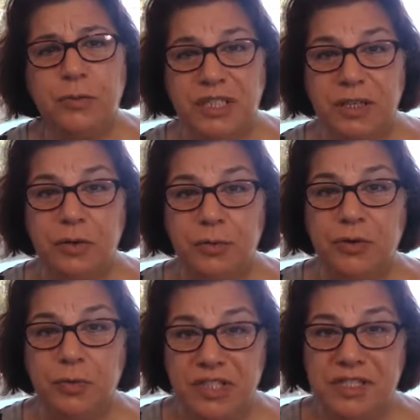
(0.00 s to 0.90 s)
we think we're
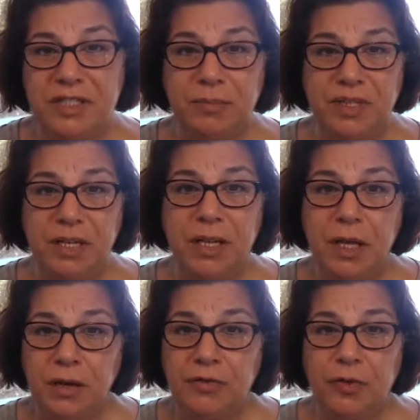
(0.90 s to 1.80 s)
doing something
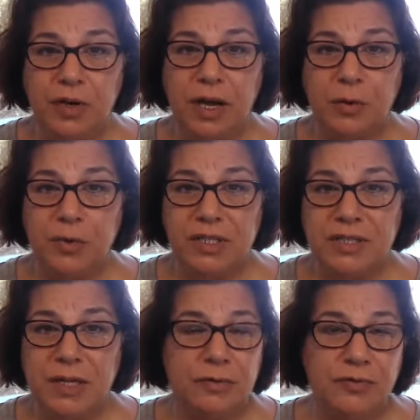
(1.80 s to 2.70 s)
for
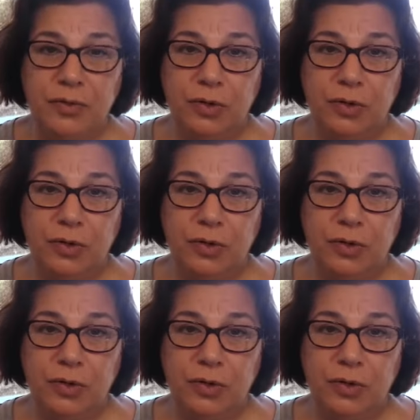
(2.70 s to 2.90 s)
ourselves.